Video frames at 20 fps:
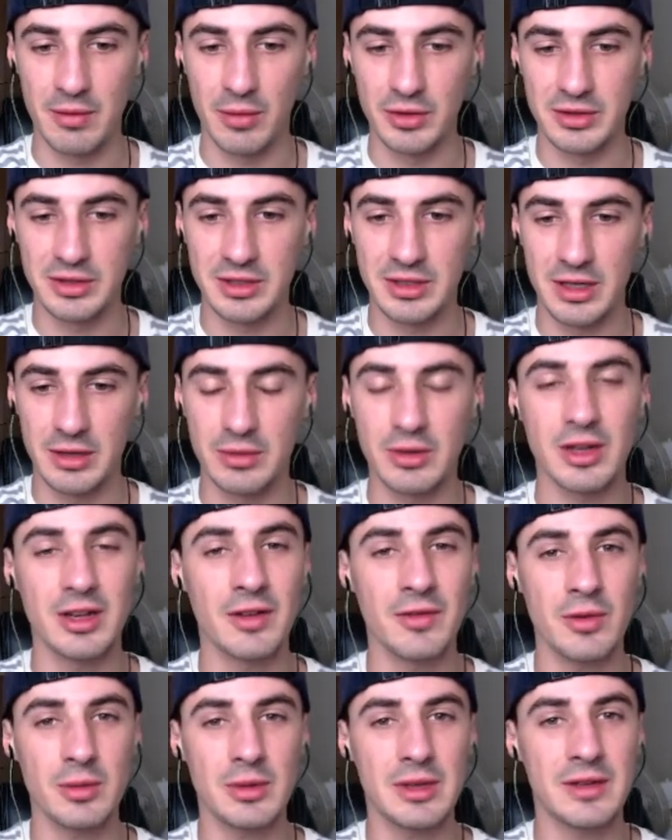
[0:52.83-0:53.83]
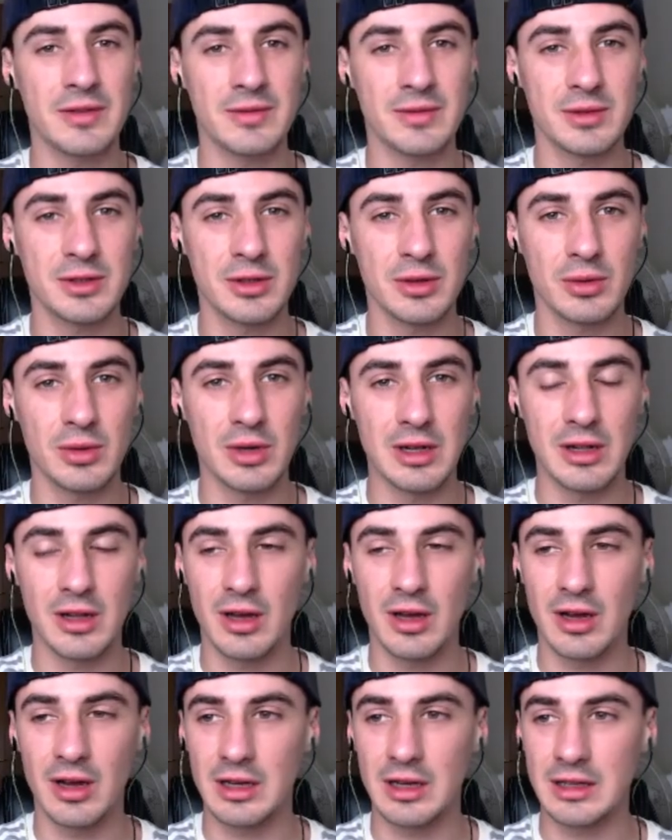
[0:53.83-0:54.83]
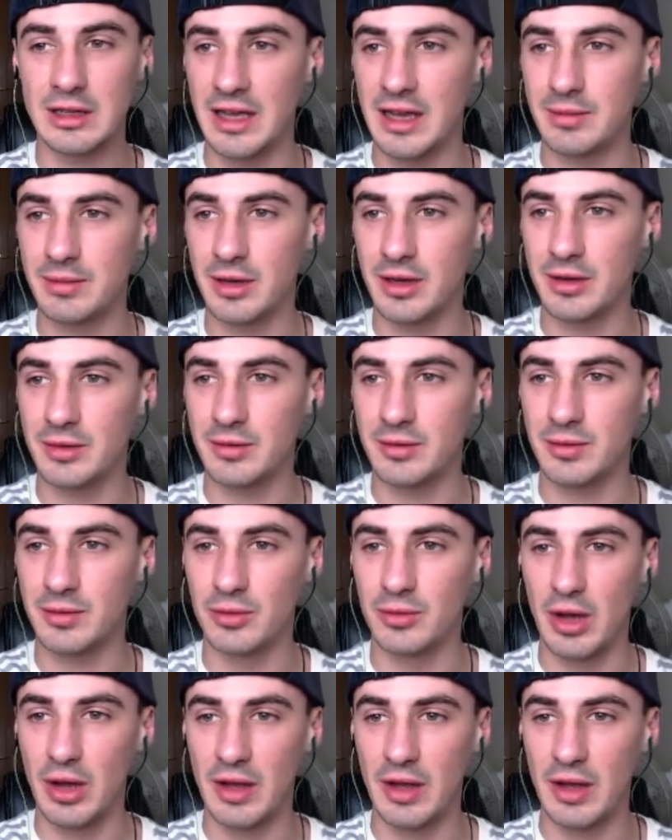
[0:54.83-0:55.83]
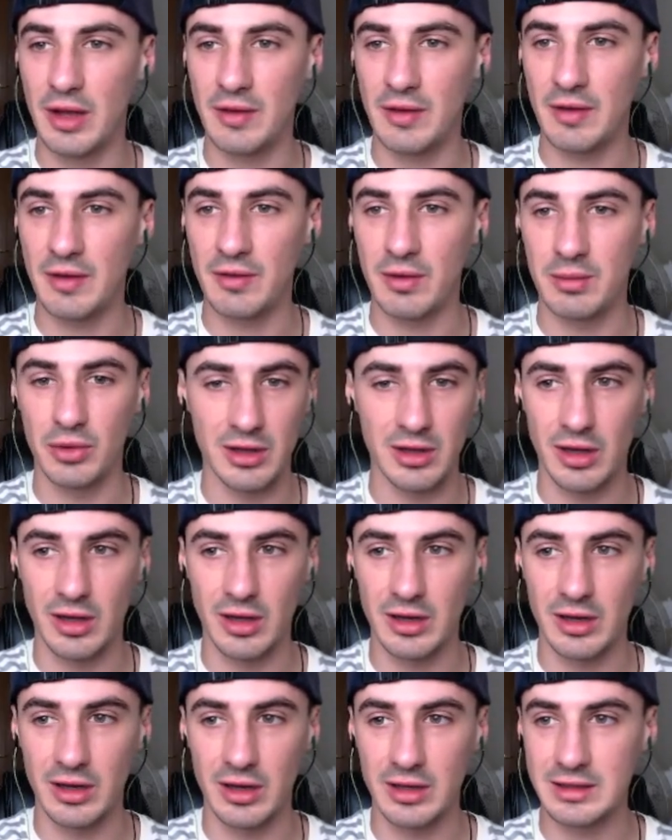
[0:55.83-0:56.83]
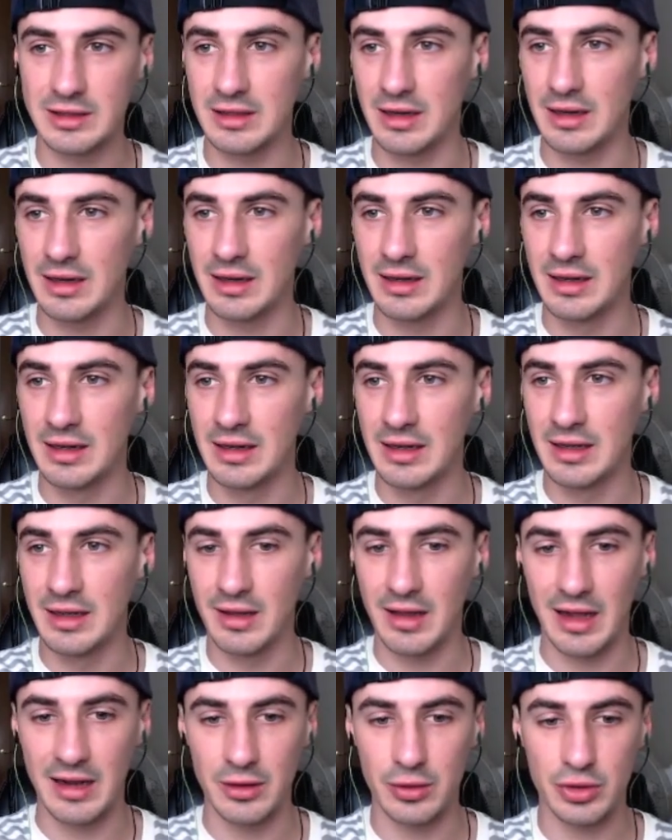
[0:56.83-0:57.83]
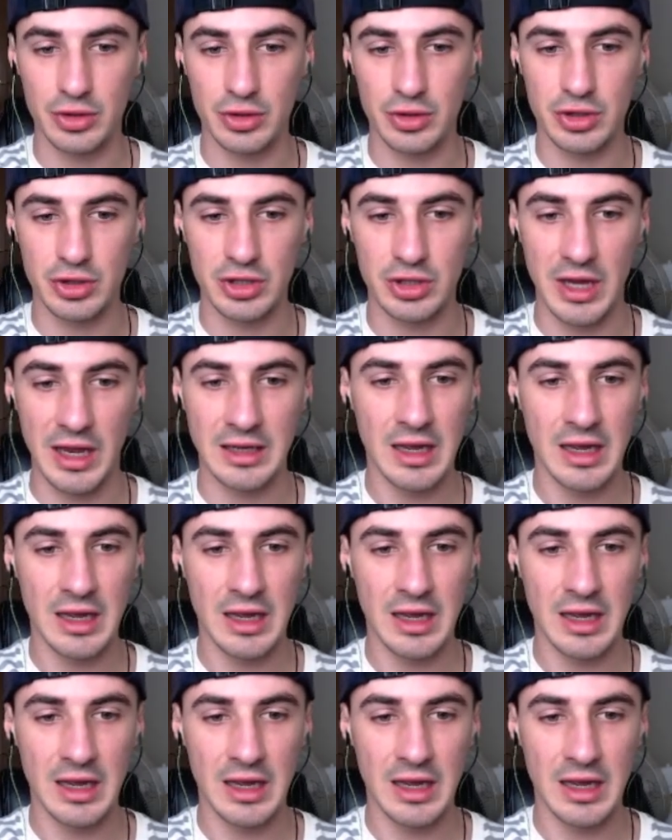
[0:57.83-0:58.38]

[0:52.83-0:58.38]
monster. I never really saw what lurked in there, but from whatever monster lurks in a little shed.